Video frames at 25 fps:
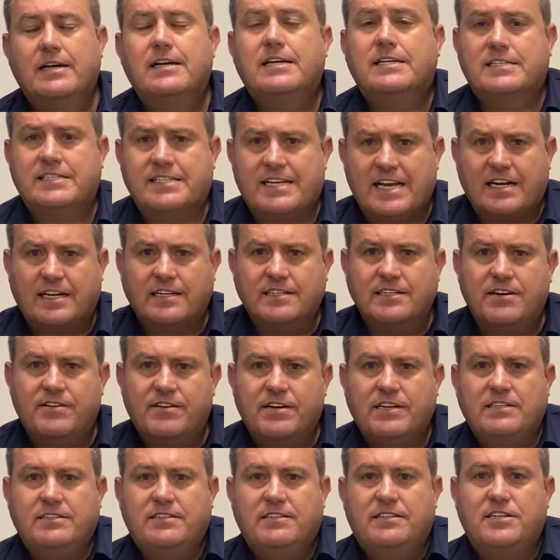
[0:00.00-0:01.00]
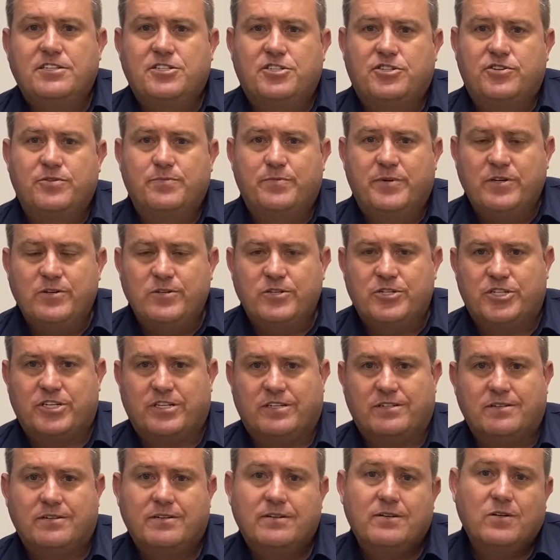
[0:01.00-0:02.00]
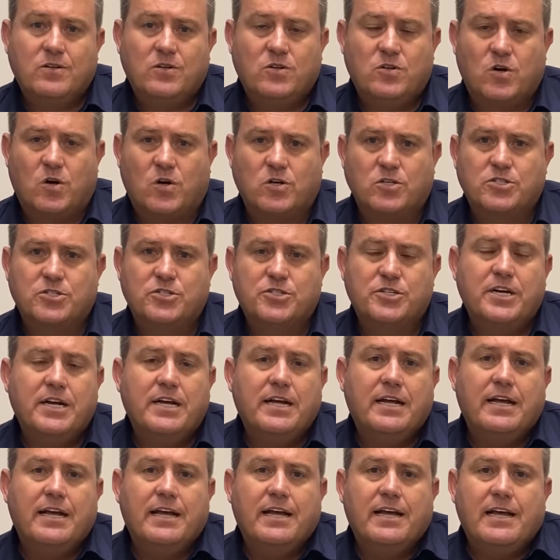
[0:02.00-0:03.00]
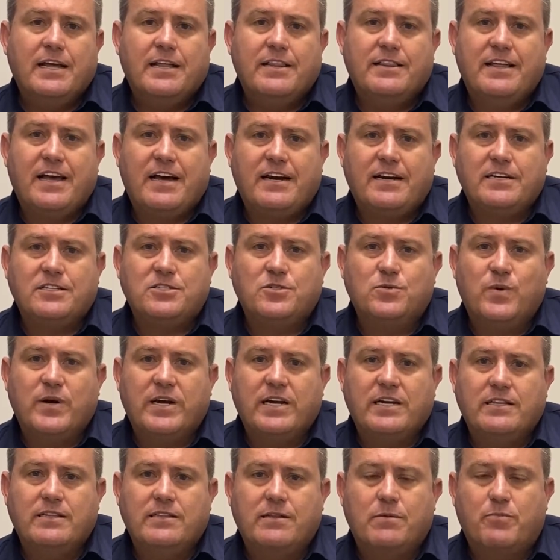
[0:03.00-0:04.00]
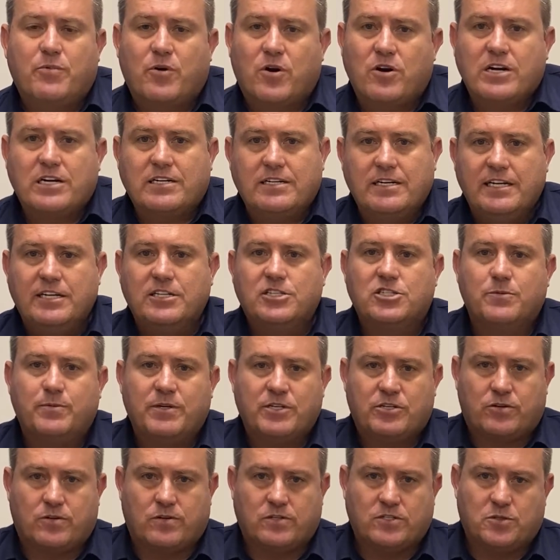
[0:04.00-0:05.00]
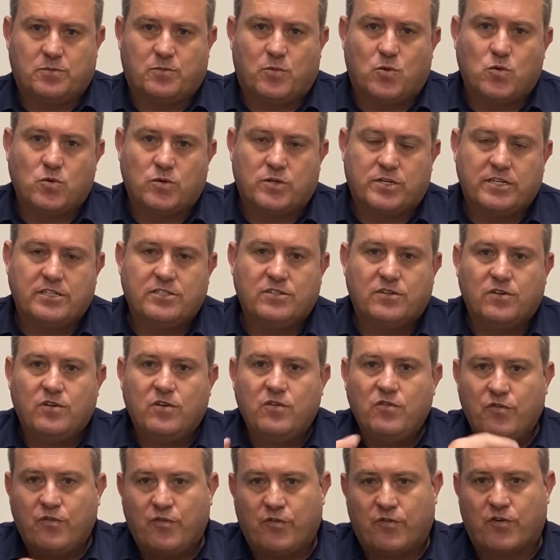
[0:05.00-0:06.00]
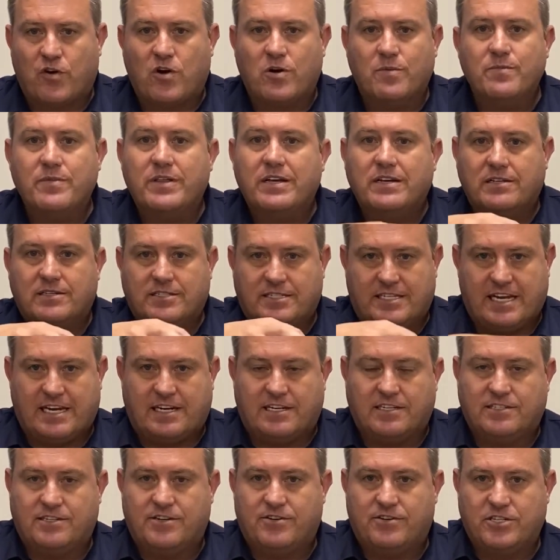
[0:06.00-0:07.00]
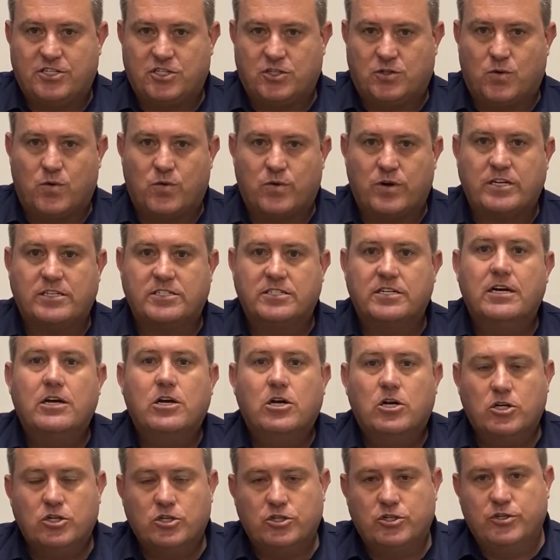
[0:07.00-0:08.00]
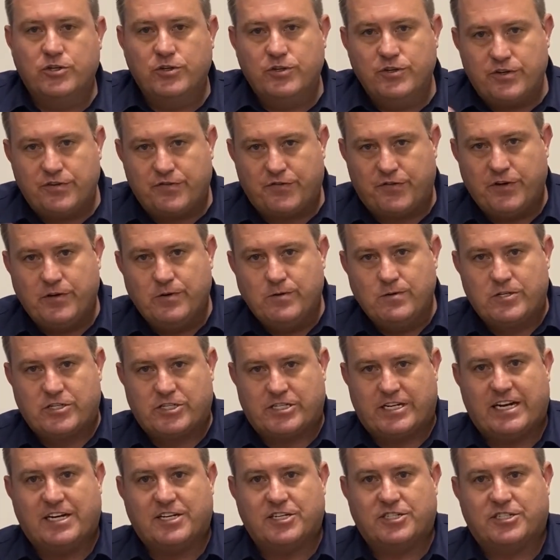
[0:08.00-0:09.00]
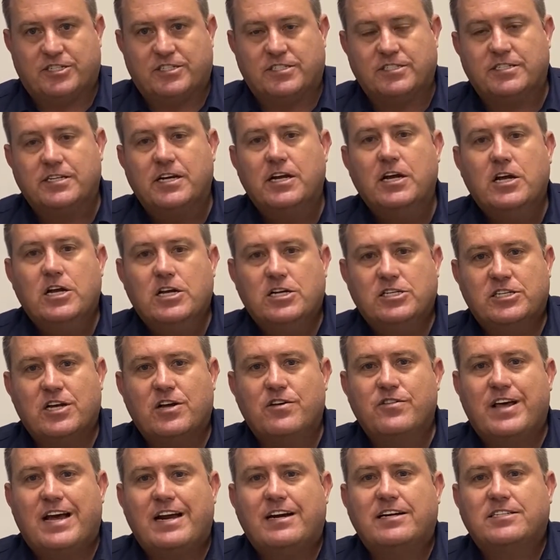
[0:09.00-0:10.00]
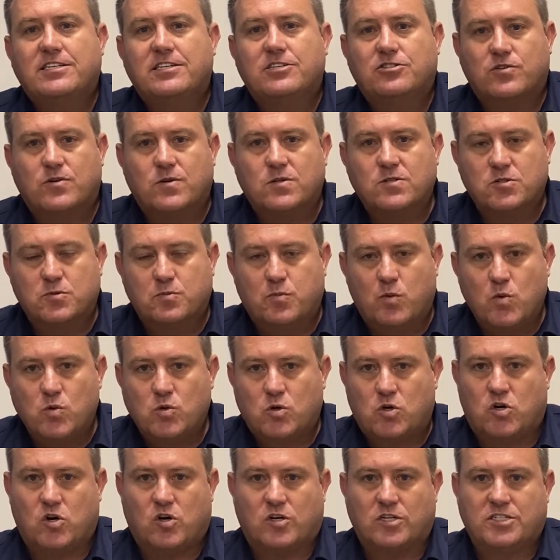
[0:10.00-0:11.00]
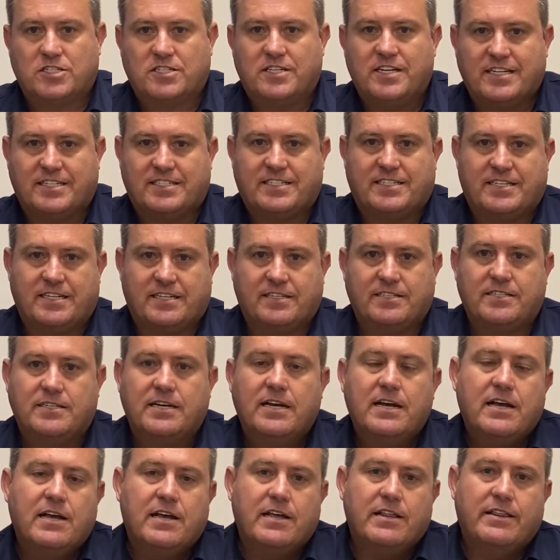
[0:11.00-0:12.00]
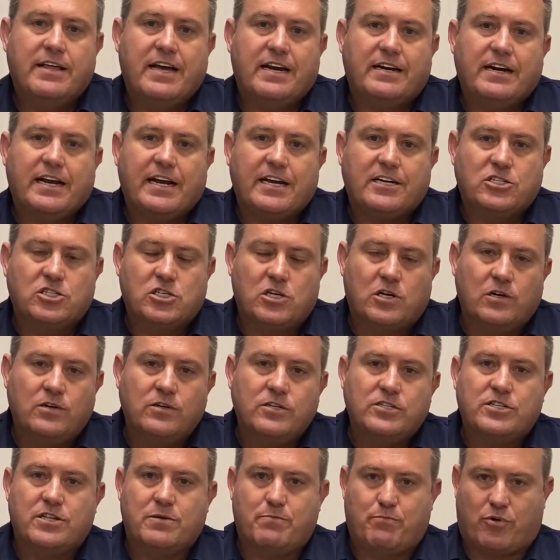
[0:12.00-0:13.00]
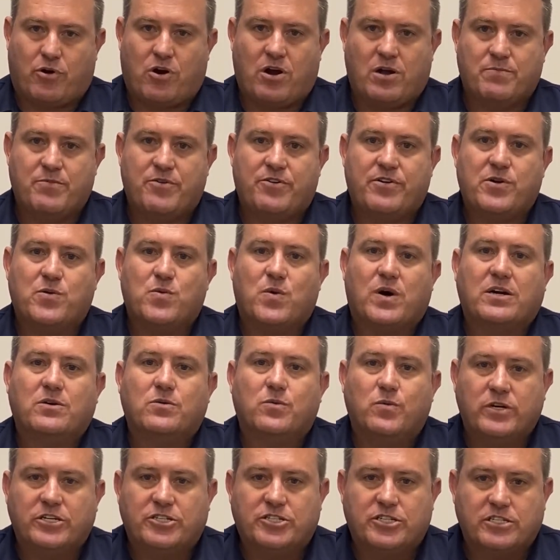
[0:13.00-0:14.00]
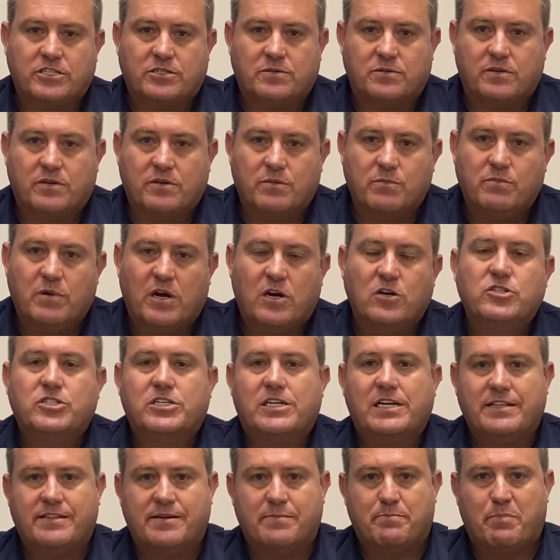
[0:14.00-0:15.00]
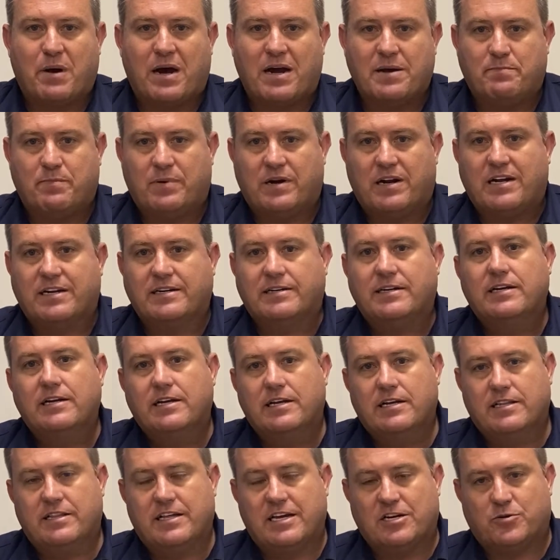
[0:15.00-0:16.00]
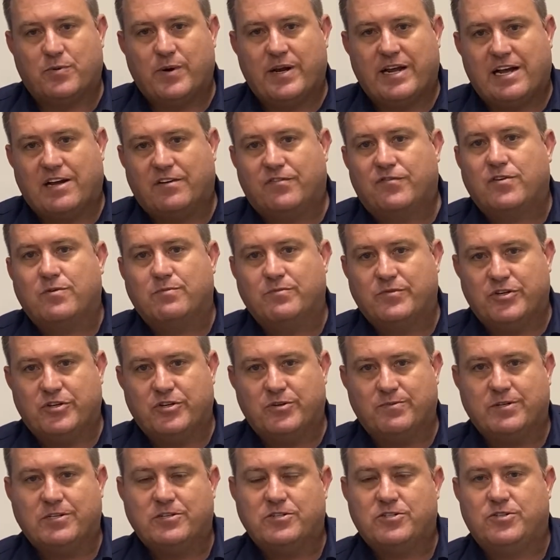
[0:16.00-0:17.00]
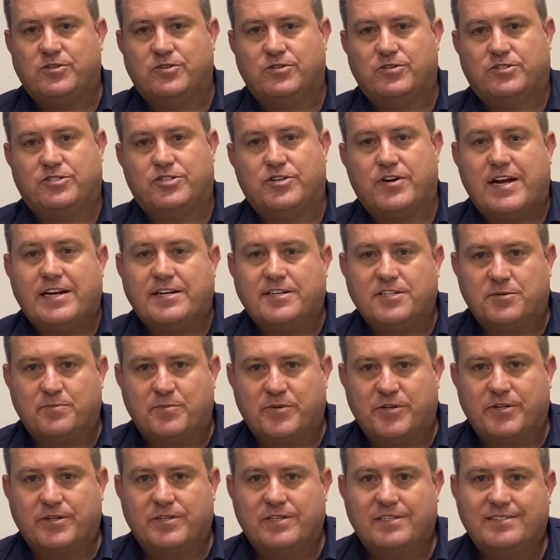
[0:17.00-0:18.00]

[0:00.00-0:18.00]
Secondary distribution costs. That is when the product needs to be transported from the secondary storage to the fuel stations. So that is a transport cost that excludes the primary one, which is mostly the pipeline that we have from Durban to Johannesburg.